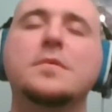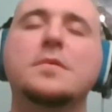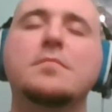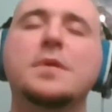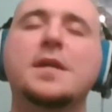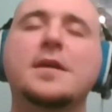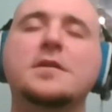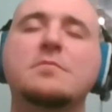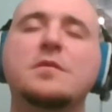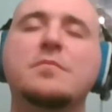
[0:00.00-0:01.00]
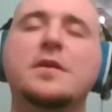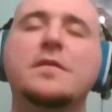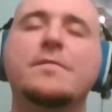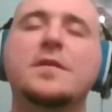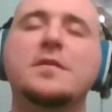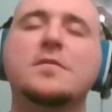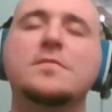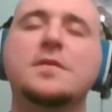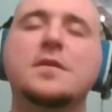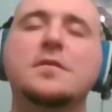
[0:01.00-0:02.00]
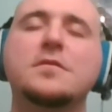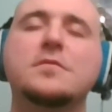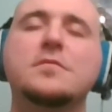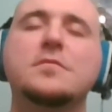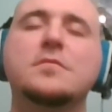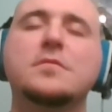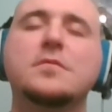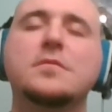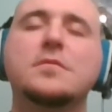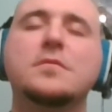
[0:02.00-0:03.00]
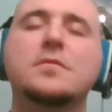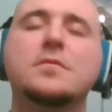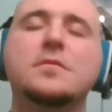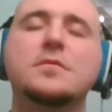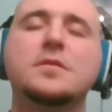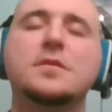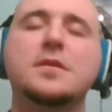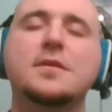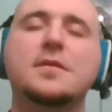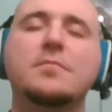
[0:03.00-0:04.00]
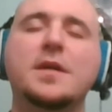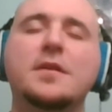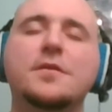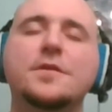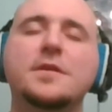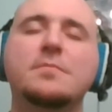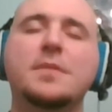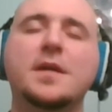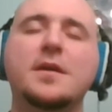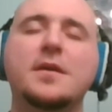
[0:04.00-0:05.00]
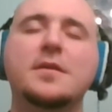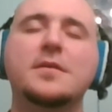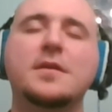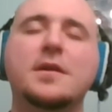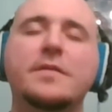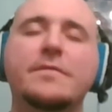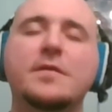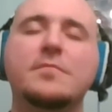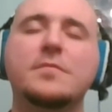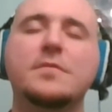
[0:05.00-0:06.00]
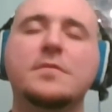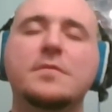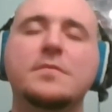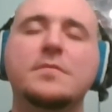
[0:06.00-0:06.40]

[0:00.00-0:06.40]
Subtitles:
Might actually be better if I don't touch. Just let some energy in my hand kind of come through.